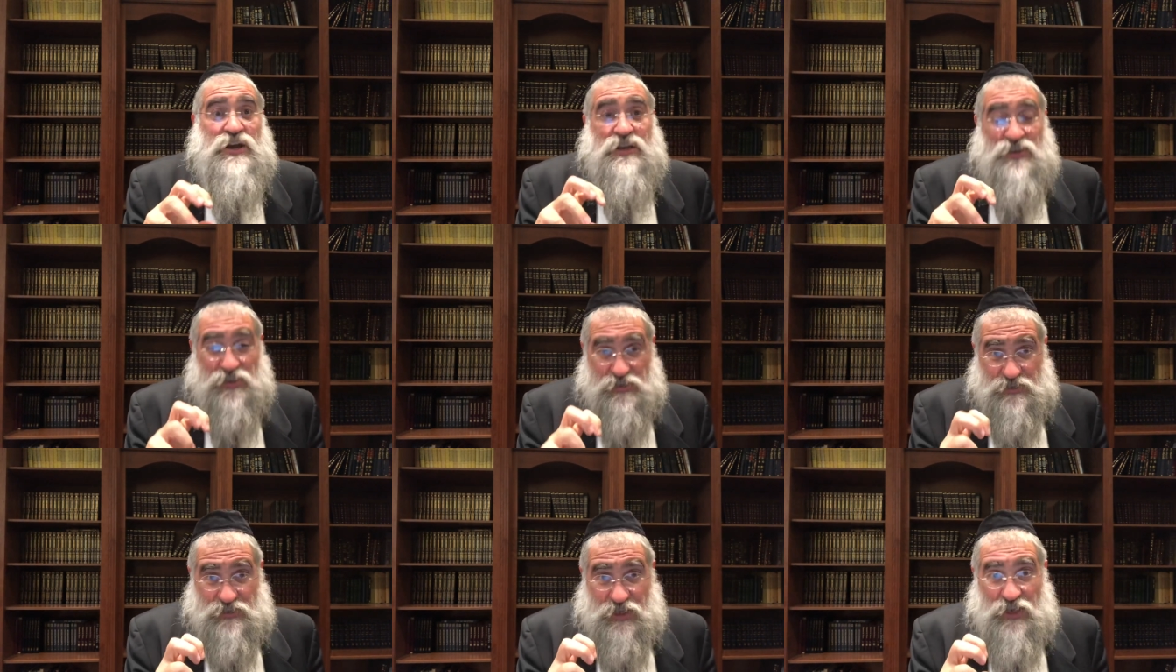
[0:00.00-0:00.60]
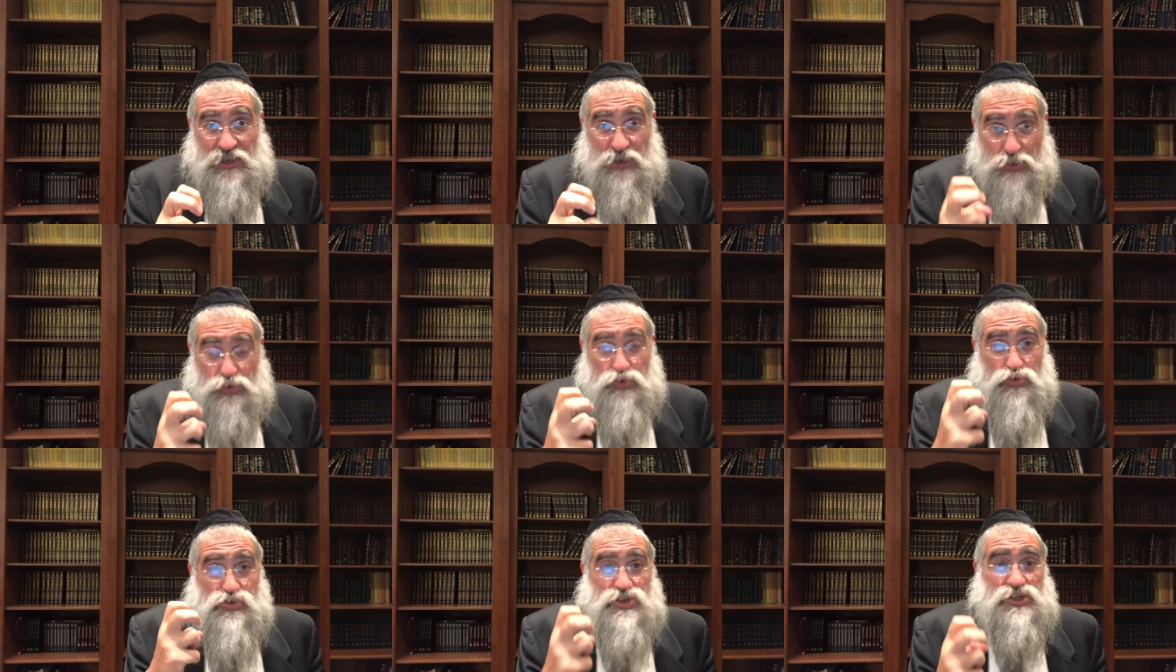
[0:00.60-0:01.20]
There's an
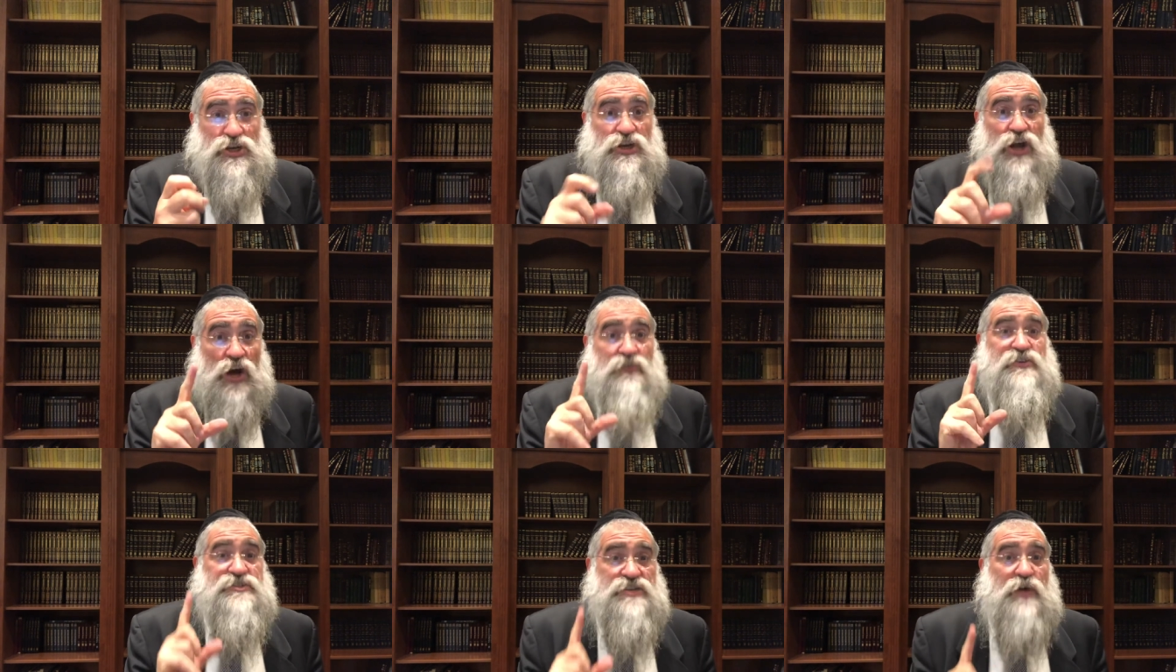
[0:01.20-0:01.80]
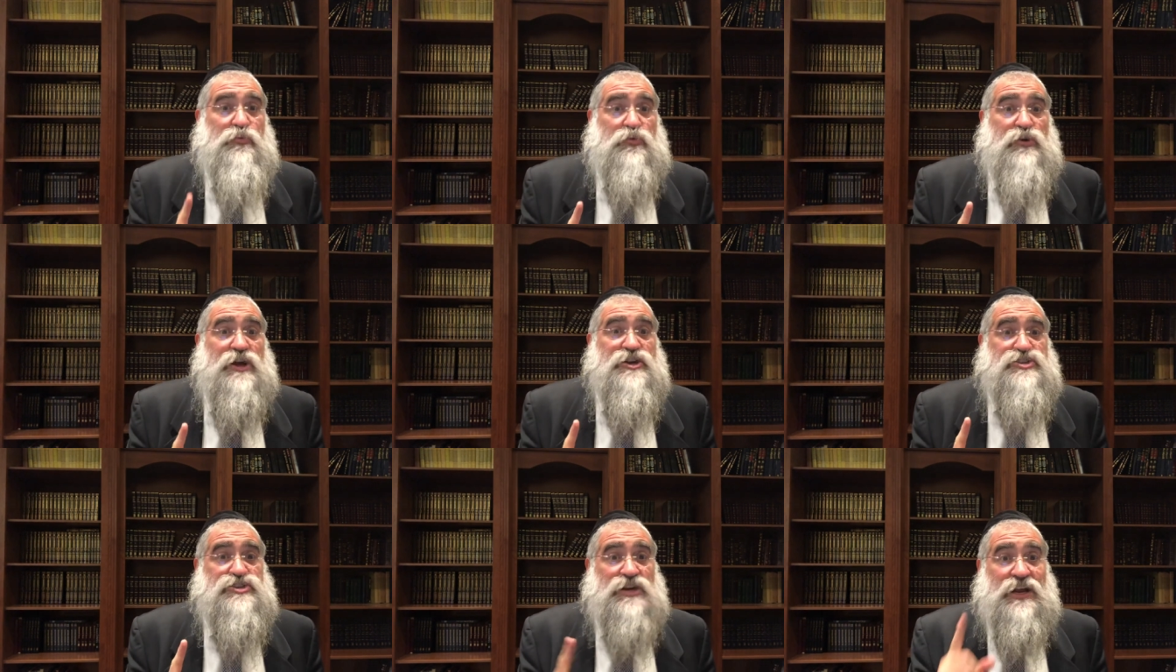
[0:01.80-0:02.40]
illusion of a
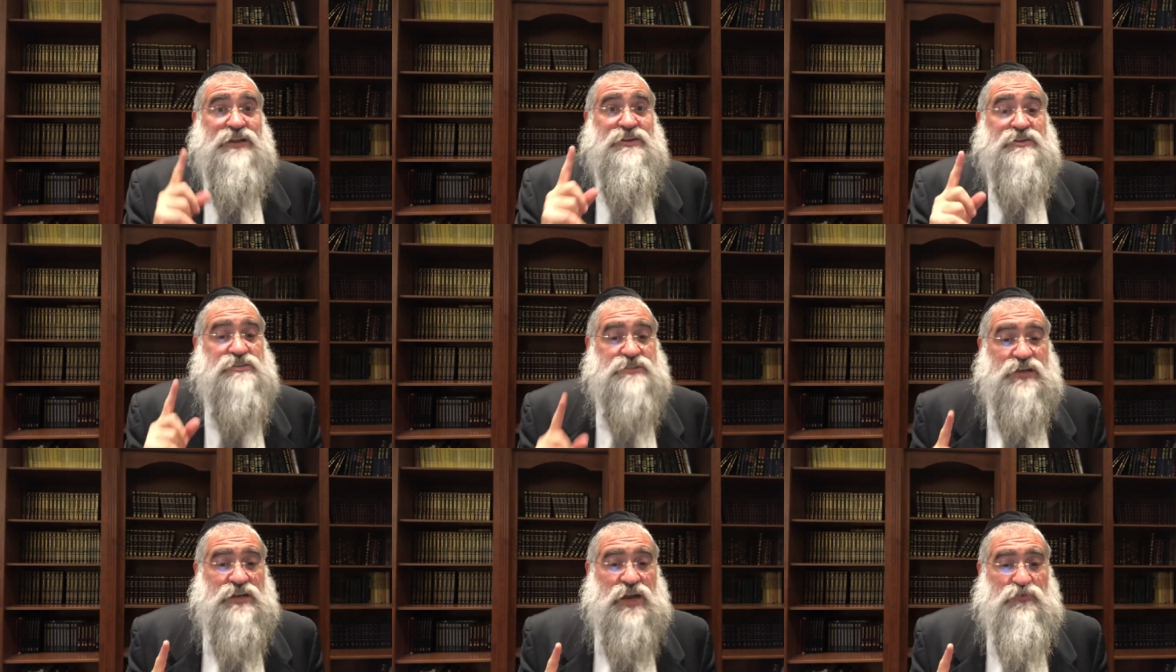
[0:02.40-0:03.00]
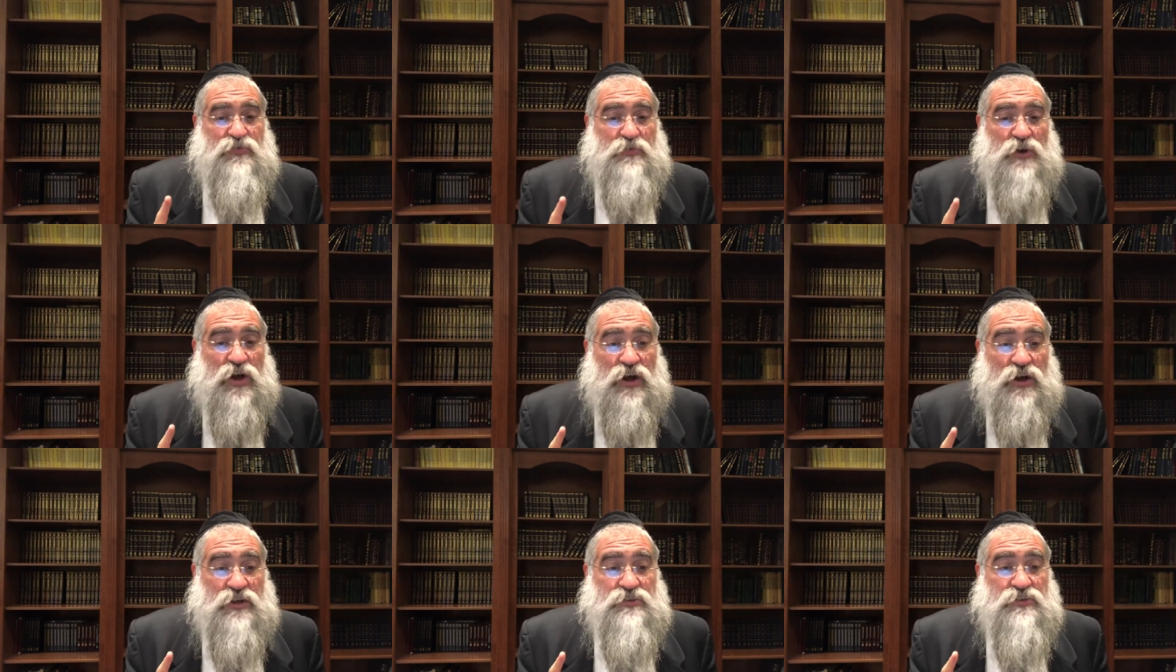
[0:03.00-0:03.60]
separation and disconnect from
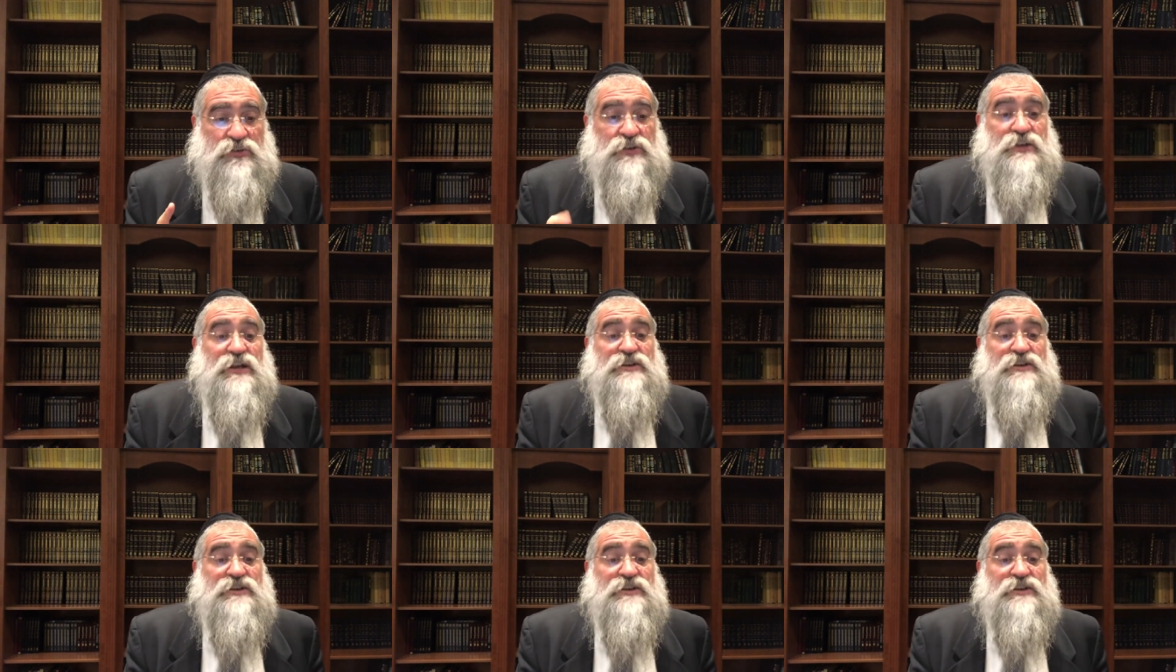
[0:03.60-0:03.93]
God.